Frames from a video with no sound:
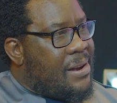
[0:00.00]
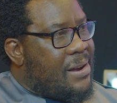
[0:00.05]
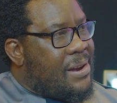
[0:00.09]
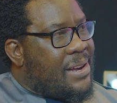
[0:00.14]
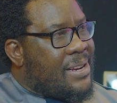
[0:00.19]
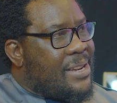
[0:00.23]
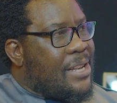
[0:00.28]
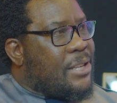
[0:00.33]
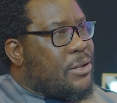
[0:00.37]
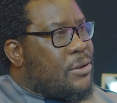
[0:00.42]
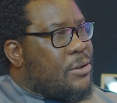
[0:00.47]

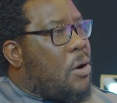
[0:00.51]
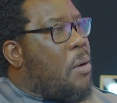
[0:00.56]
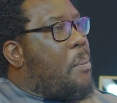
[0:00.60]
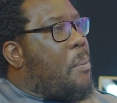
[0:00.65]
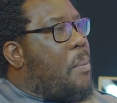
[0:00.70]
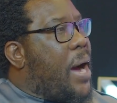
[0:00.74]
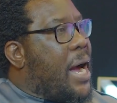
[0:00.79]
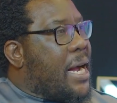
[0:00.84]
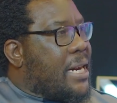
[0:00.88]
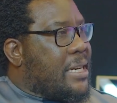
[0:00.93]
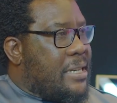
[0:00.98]
There's no
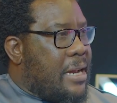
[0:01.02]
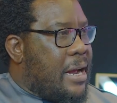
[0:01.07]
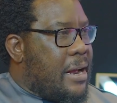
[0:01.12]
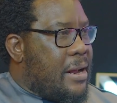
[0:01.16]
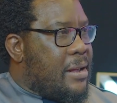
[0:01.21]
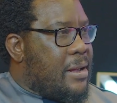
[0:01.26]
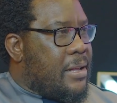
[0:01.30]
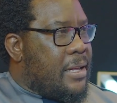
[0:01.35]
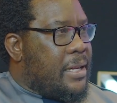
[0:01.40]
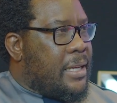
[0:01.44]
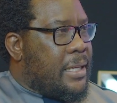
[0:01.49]
barrier
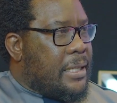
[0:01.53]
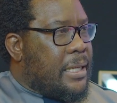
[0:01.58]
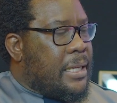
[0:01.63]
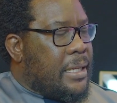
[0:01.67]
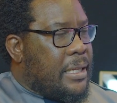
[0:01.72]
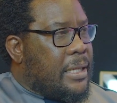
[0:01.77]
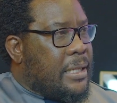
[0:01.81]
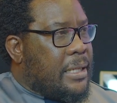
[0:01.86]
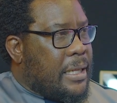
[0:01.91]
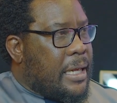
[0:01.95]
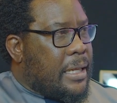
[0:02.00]

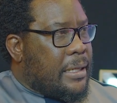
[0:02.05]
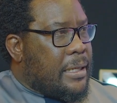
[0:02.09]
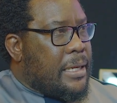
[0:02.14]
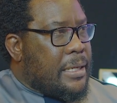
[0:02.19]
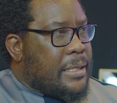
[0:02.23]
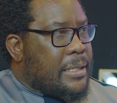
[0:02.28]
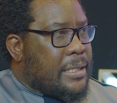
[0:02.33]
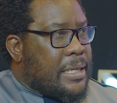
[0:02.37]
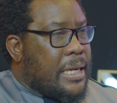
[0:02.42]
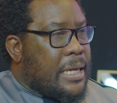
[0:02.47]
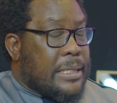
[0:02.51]
in that
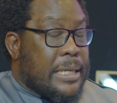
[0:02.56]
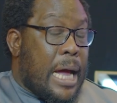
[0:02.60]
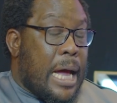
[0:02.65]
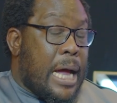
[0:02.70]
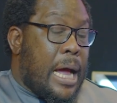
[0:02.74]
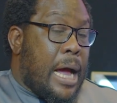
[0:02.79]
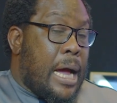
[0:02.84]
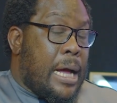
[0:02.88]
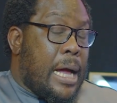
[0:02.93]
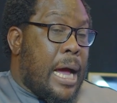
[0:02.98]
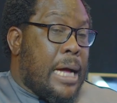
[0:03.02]
instance.
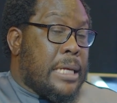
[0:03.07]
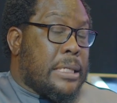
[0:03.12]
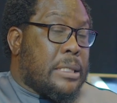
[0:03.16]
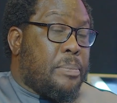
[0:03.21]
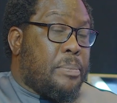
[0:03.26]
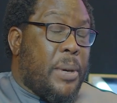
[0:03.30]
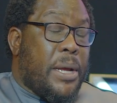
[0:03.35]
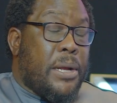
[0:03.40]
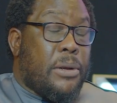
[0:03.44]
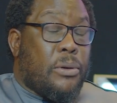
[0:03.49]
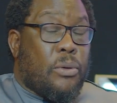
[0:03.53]
I
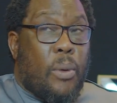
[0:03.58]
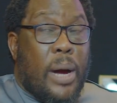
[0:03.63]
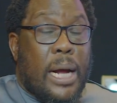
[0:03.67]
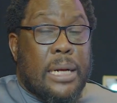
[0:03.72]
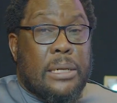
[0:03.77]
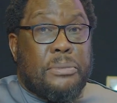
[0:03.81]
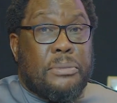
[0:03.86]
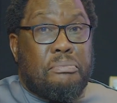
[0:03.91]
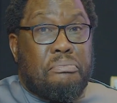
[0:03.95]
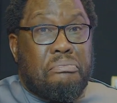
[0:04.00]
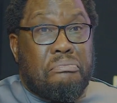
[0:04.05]
spent
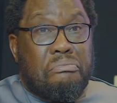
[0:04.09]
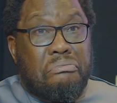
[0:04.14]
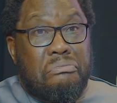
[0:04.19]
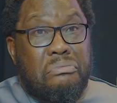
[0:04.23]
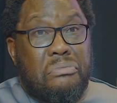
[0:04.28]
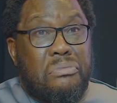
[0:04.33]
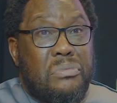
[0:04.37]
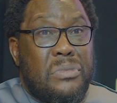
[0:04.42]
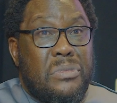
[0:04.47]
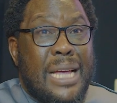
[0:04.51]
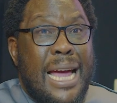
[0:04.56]

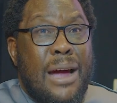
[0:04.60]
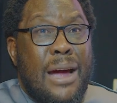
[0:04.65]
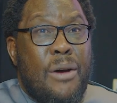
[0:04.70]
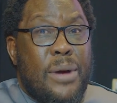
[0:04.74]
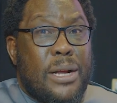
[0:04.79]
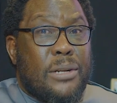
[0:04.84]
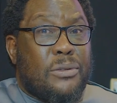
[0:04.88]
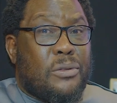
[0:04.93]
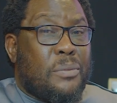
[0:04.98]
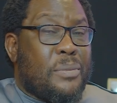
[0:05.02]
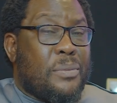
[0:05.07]
I
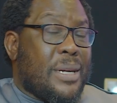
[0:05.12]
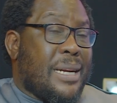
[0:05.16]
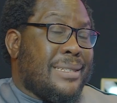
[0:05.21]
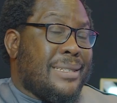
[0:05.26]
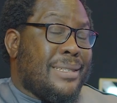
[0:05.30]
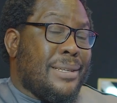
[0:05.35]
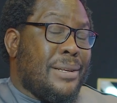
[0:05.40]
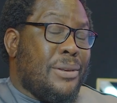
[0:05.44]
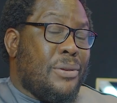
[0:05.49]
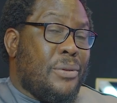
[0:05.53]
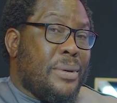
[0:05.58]
went to
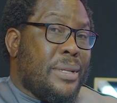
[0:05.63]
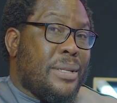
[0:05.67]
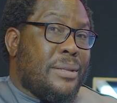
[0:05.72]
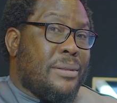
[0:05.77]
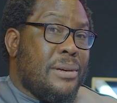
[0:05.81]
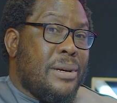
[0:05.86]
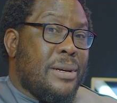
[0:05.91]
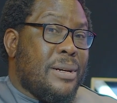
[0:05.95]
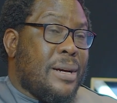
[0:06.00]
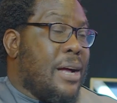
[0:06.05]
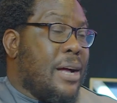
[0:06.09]
Brazil with
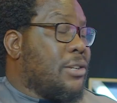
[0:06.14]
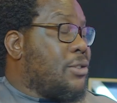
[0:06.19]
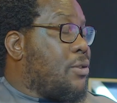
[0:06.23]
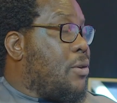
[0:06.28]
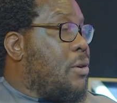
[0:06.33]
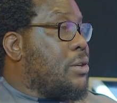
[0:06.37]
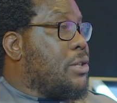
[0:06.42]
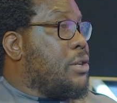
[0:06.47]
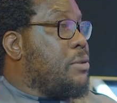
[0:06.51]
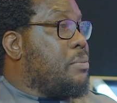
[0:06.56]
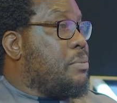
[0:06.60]
crash
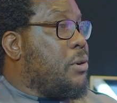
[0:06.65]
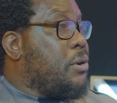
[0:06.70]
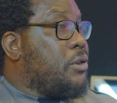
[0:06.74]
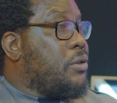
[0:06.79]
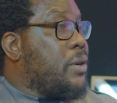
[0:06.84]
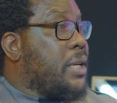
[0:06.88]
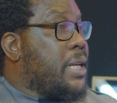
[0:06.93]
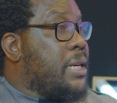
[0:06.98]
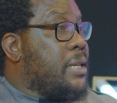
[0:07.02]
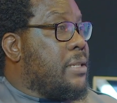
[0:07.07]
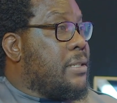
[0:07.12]
course in
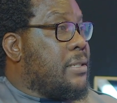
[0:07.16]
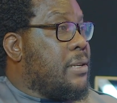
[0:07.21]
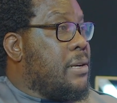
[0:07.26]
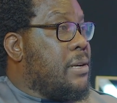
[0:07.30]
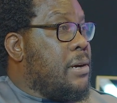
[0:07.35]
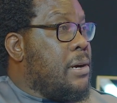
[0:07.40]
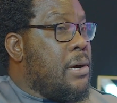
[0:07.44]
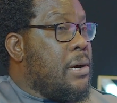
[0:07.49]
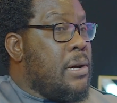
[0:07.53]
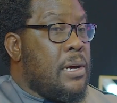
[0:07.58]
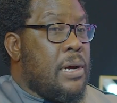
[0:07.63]
Portuguese,
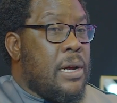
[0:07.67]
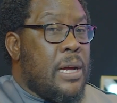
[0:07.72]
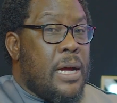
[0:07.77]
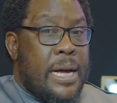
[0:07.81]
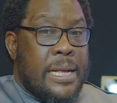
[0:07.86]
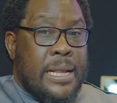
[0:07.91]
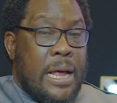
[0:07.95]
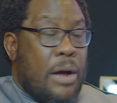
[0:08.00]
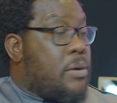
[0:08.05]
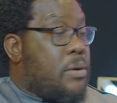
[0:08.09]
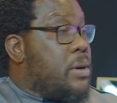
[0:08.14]

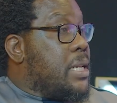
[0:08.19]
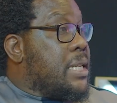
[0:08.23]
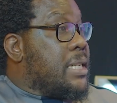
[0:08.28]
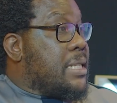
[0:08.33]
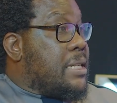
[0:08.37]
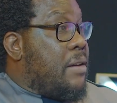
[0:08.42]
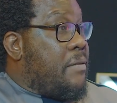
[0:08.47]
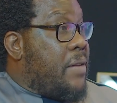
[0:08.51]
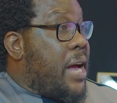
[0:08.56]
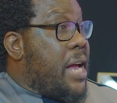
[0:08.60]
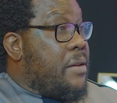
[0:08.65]
and I couldn't
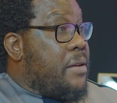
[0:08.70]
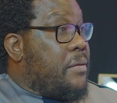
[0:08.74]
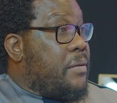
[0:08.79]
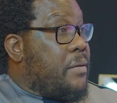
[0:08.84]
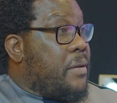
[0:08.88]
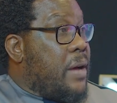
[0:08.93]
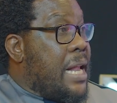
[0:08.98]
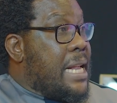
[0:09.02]
survive.